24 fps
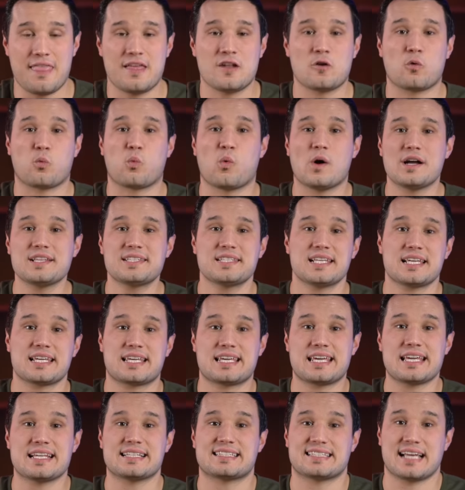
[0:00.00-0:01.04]
then once it
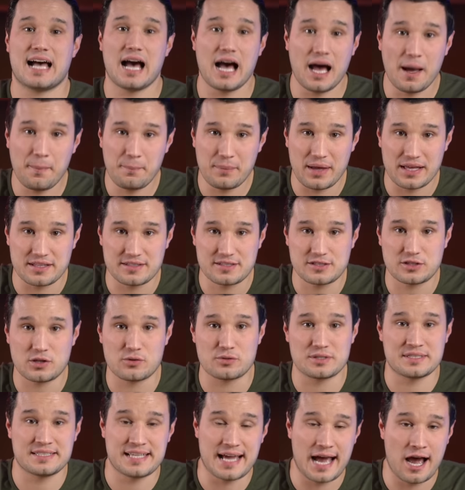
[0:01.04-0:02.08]
heats up and
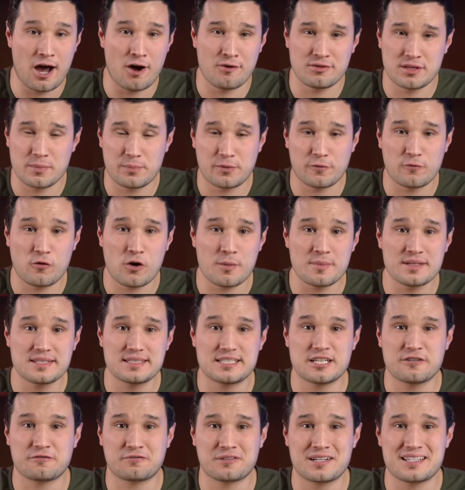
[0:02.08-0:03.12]
slows down, the performance
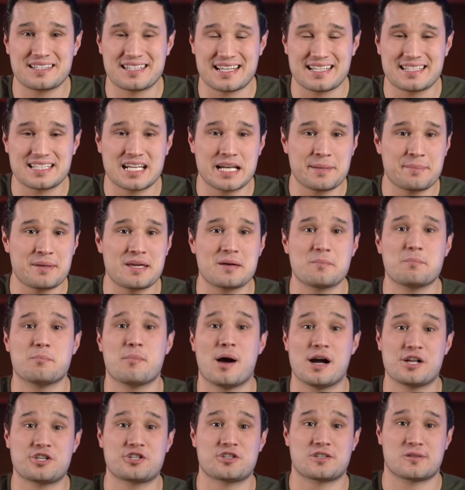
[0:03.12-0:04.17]
difference is going to be
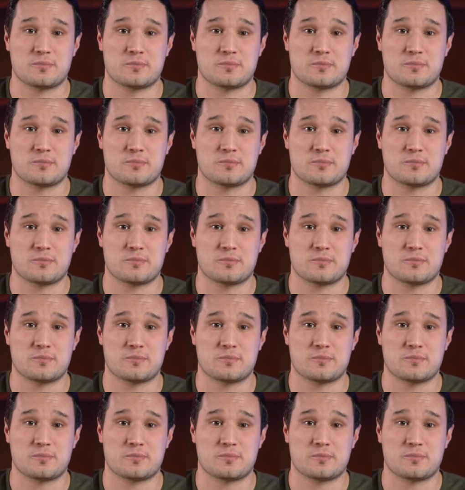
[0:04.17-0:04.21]
much